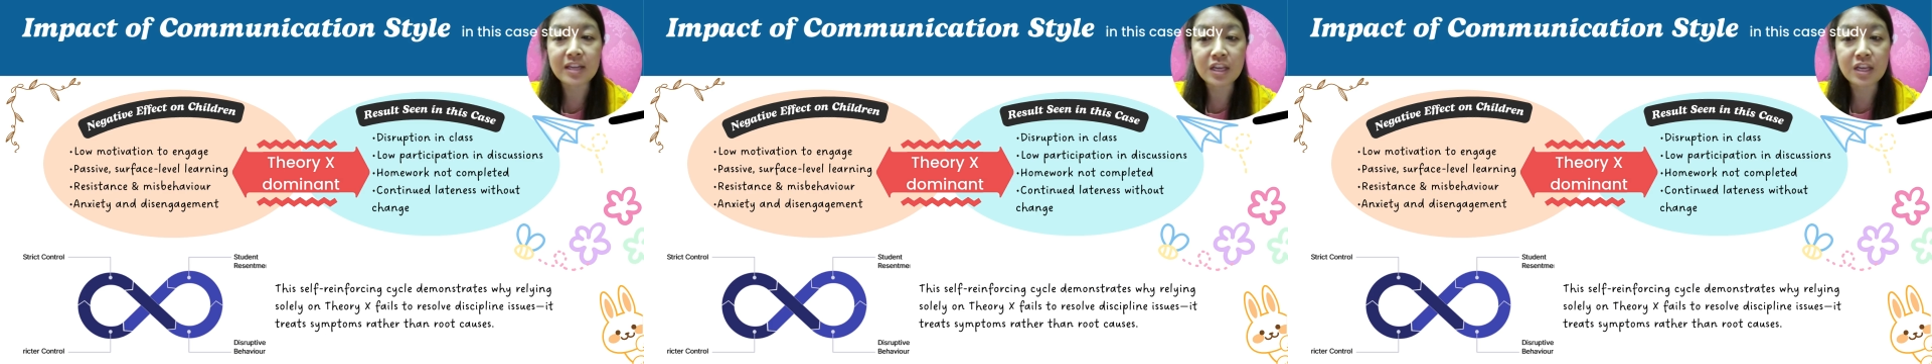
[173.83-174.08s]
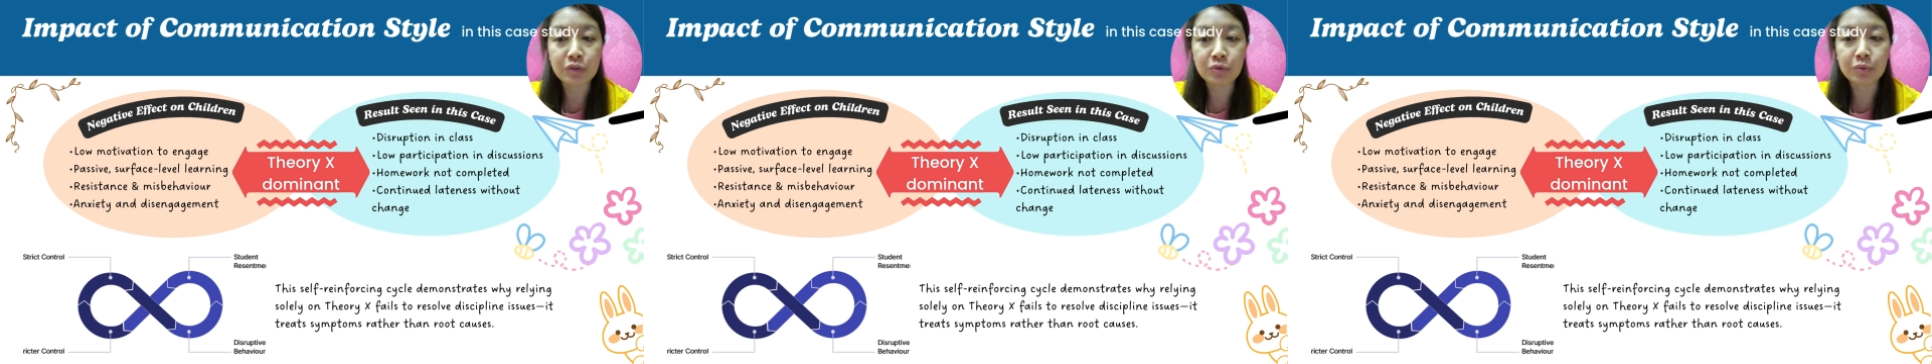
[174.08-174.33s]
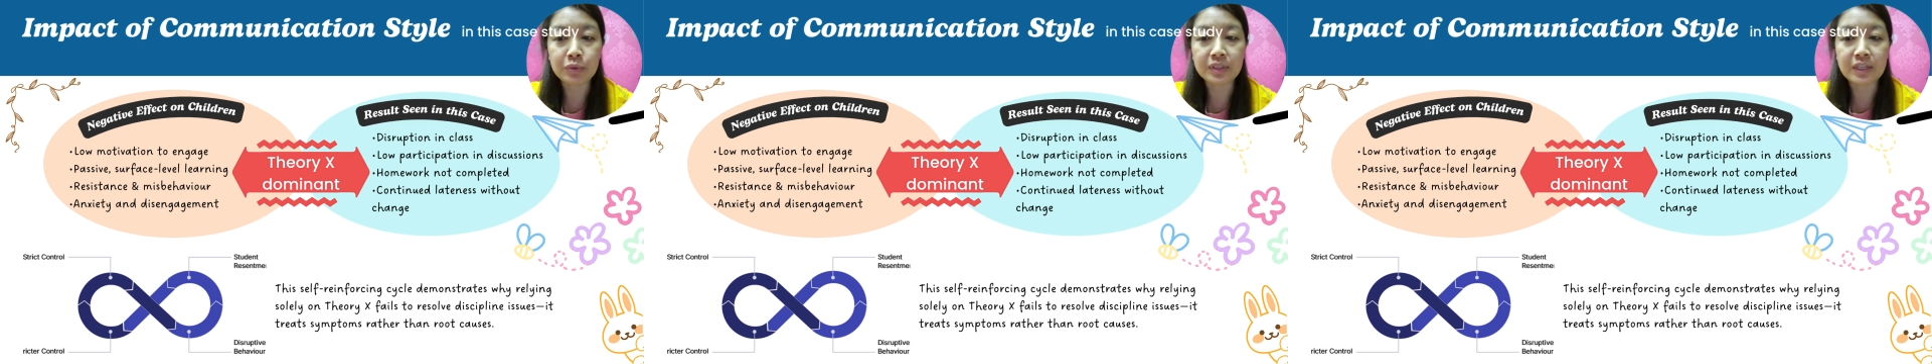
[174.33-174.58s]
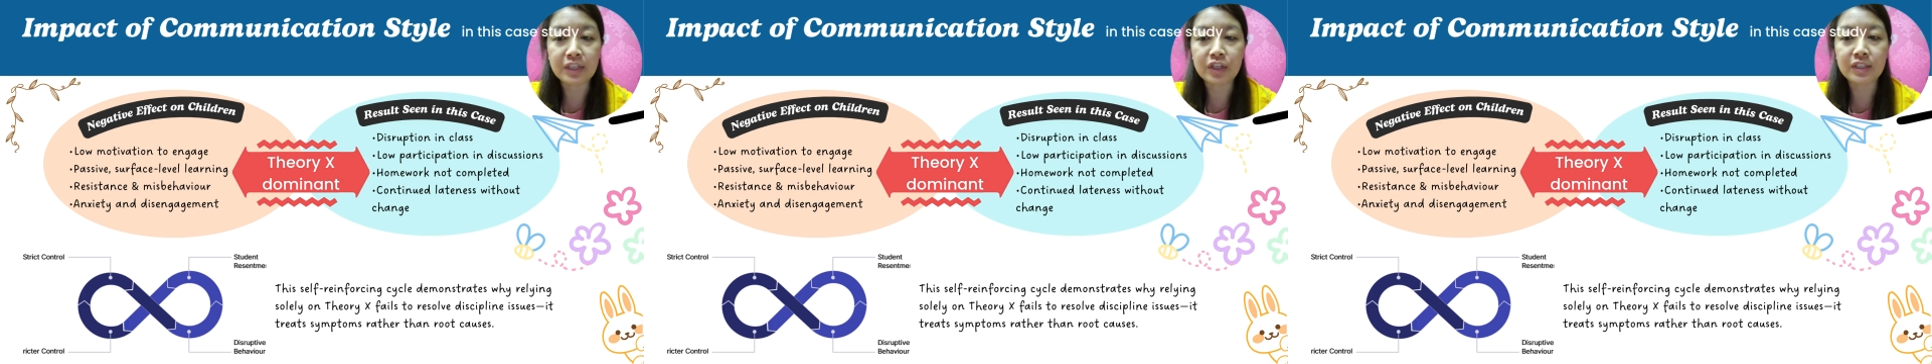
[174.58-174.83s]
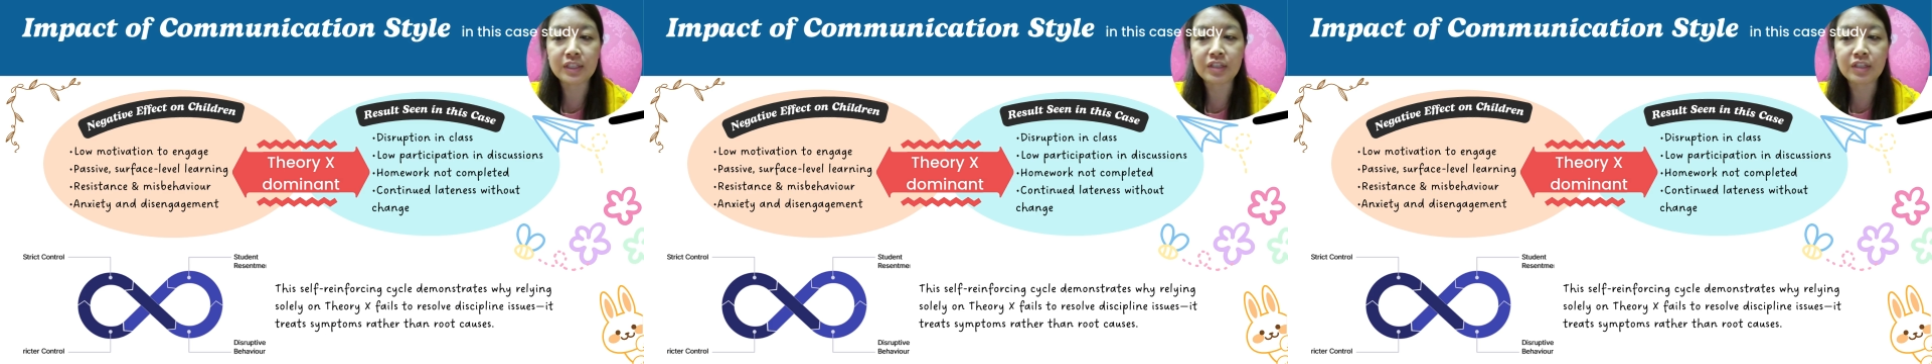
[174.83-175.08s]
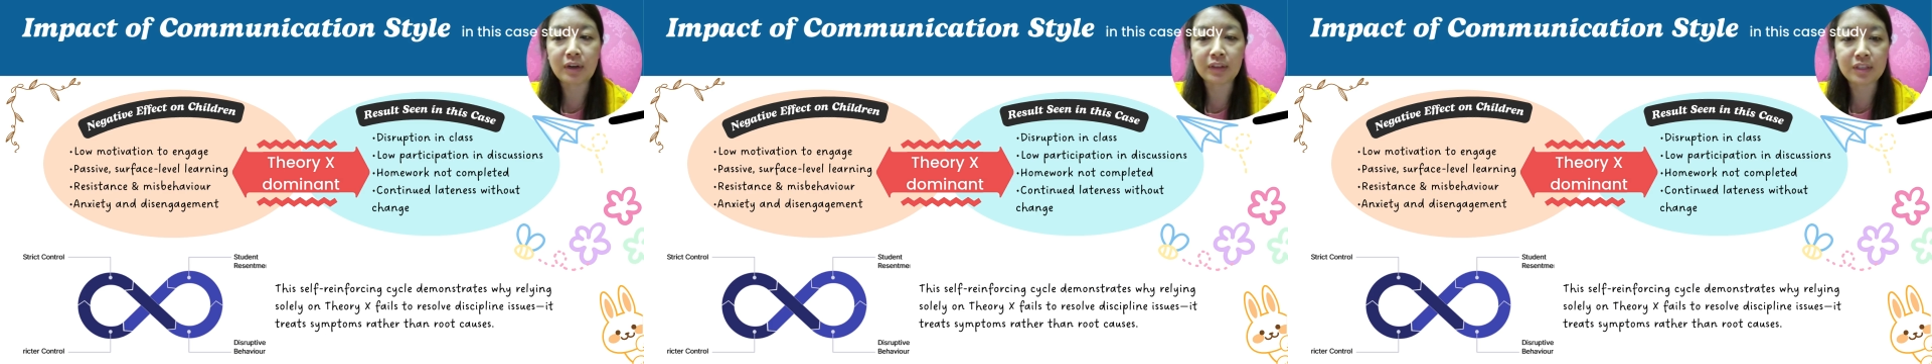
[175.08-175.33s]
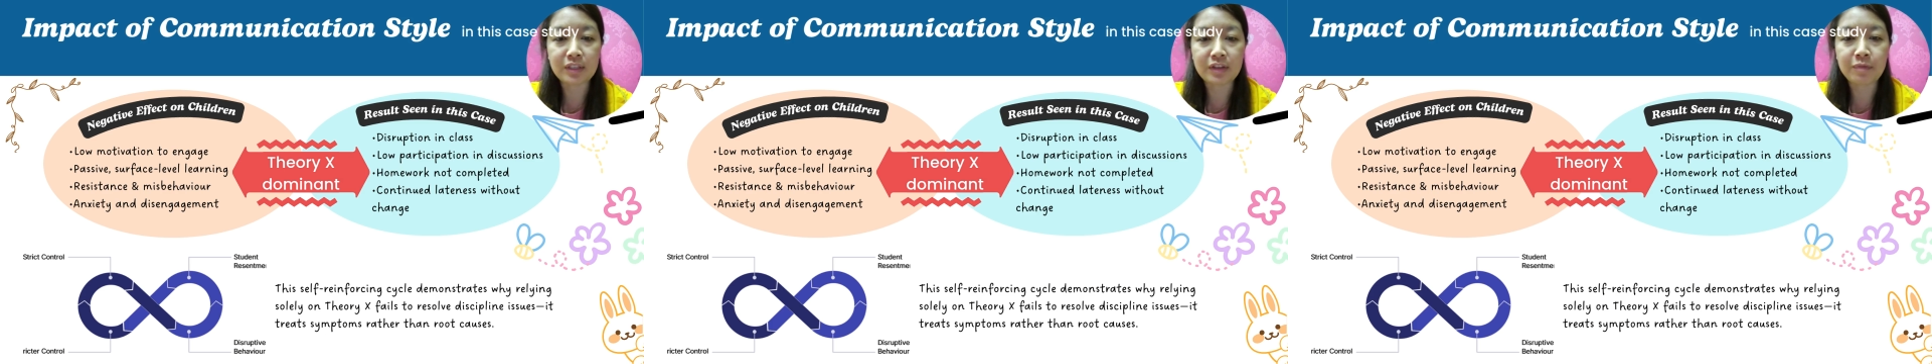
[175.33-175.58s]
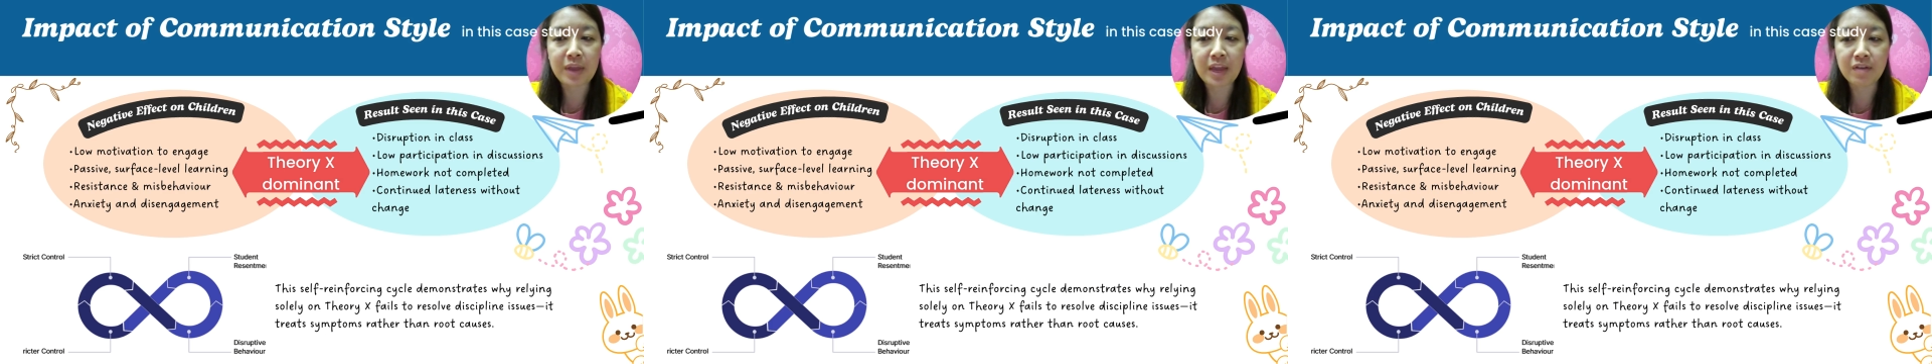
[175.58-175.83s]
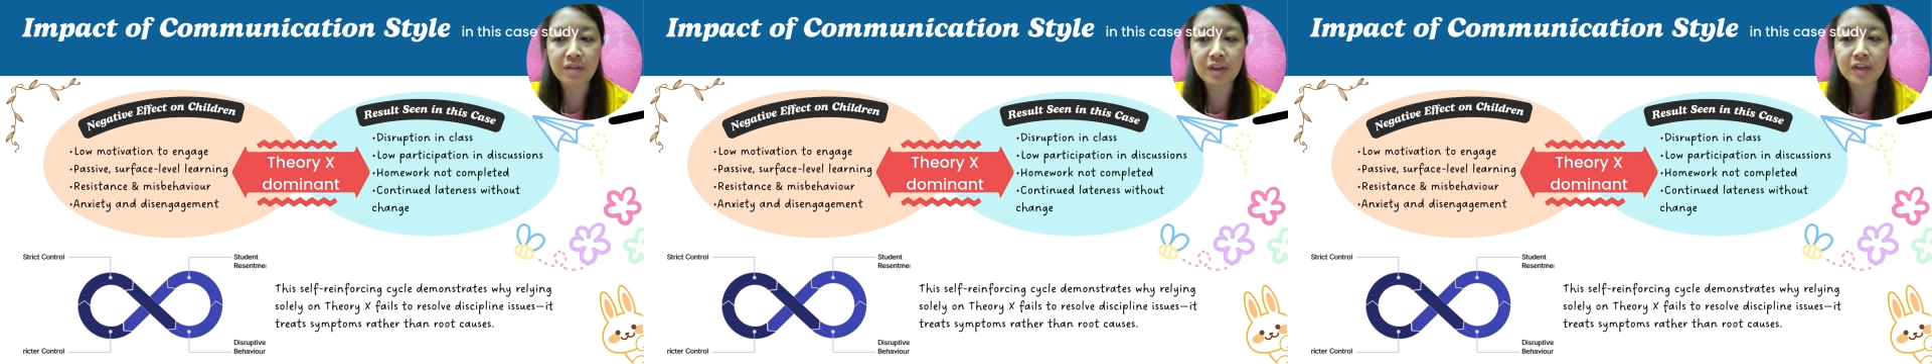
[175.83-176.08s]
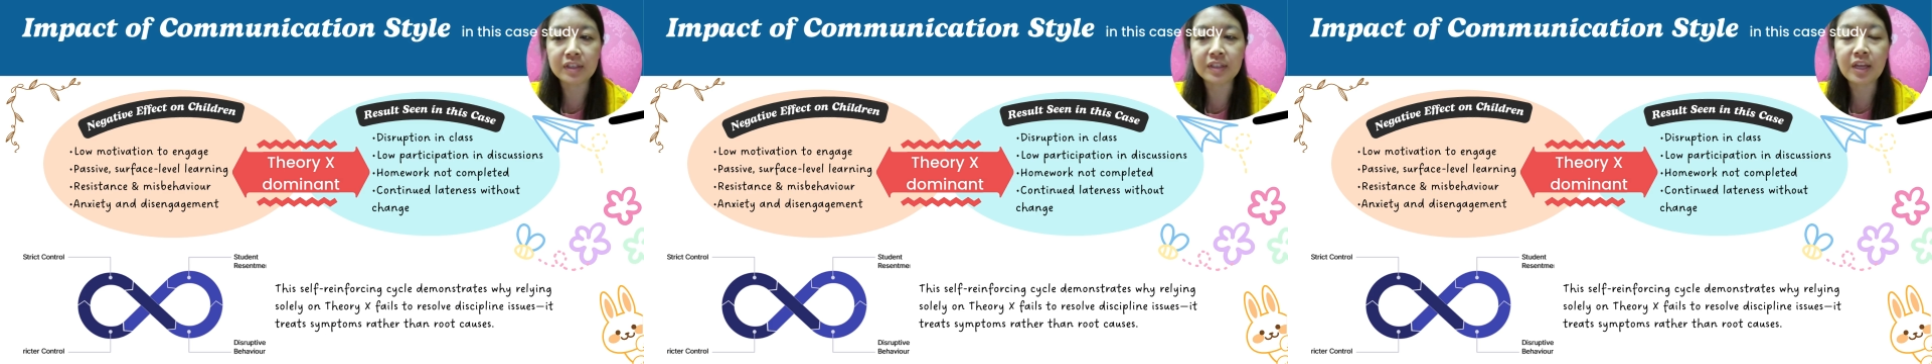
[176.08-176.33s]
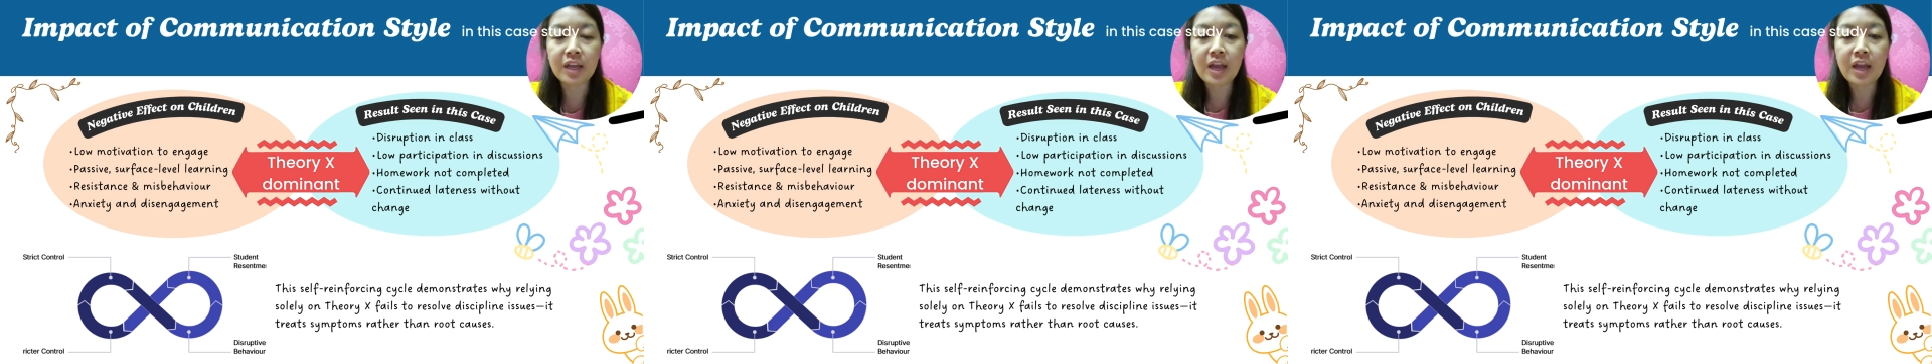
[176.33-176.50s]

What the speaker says: issues such as destructive behaviors